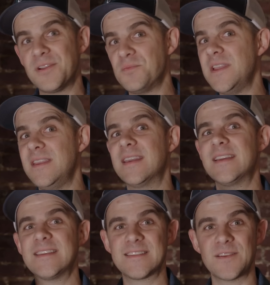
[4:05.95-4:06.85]
did we
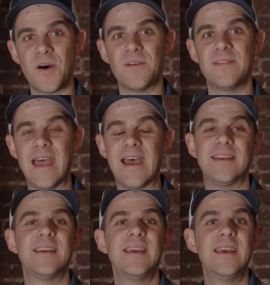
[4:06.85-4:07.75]
solve
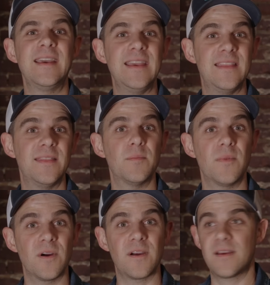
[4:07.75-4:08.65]
that in the
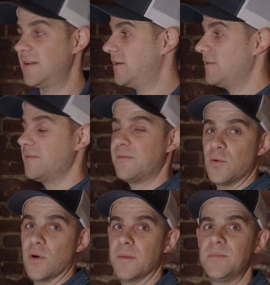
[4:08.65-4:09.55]
Mark
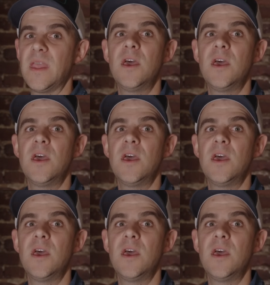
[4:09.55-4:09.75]
4?